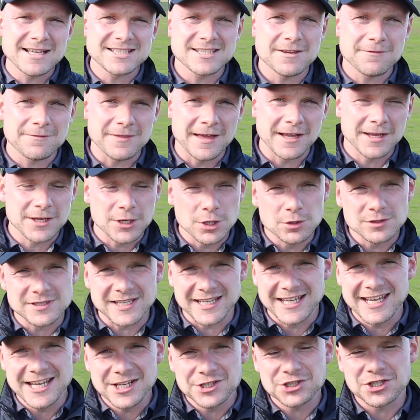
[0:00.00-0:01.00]
Massive thank you
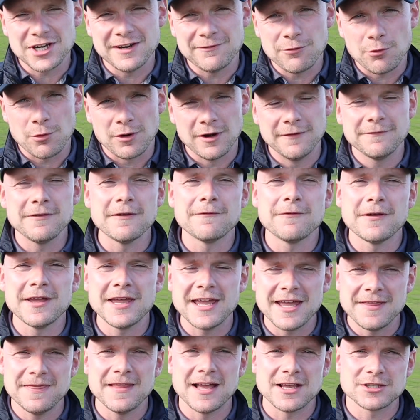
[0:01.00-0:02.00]
to each and every one of you for
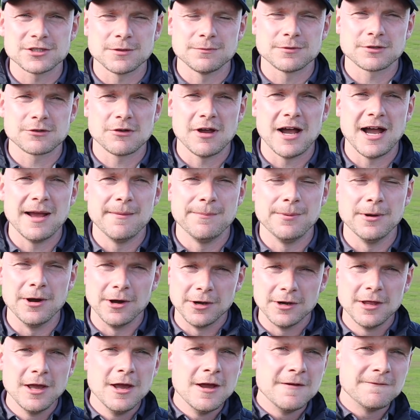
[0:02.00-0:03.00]
hitting that subscribe
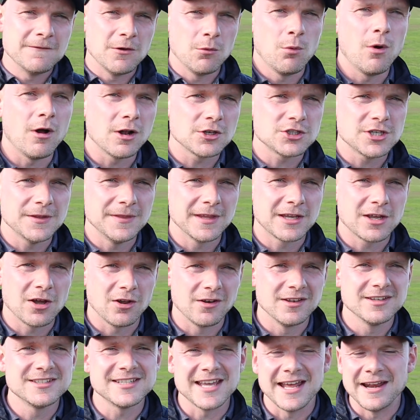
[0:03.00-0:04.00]
button, for watching the
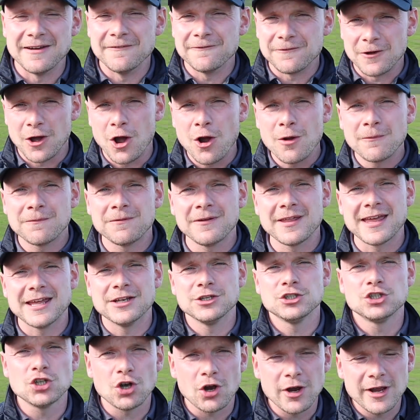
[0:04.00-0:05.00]
content, for hopefully
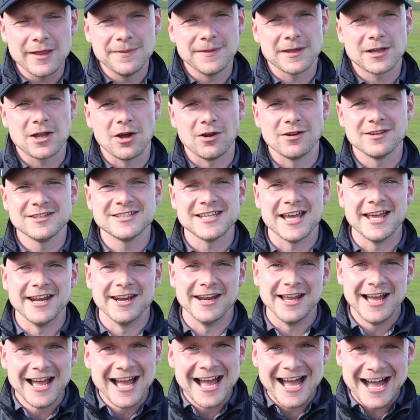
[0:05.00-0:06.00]
enjoying the
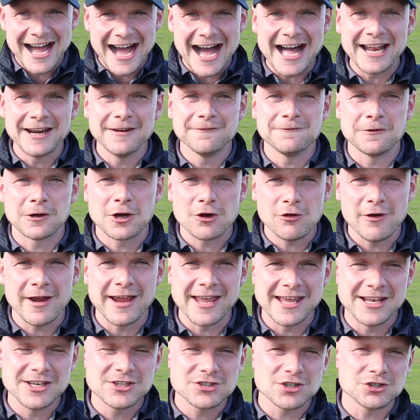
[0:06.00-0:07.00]
content, and for
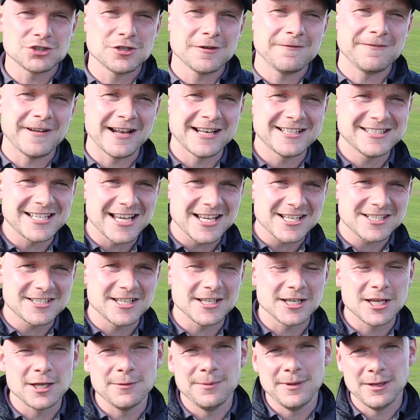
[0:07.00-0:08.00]
creating such a
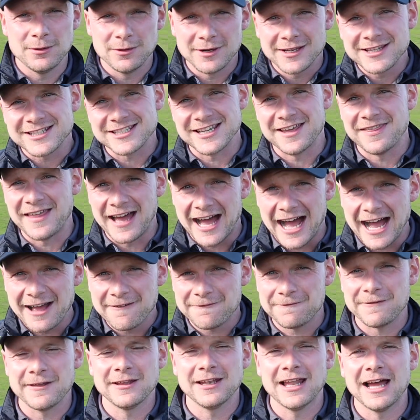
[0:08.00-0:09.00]
fantastic community that
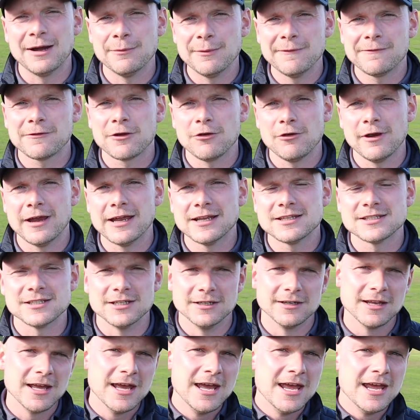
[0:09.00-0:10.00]
I feel like we've
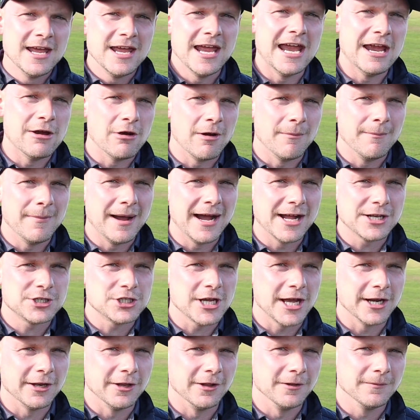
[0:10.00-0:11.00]
created here on my
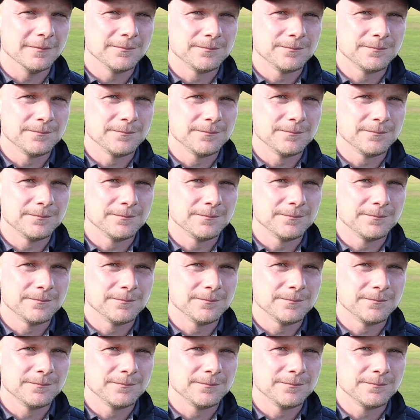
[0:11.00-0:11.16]
channel.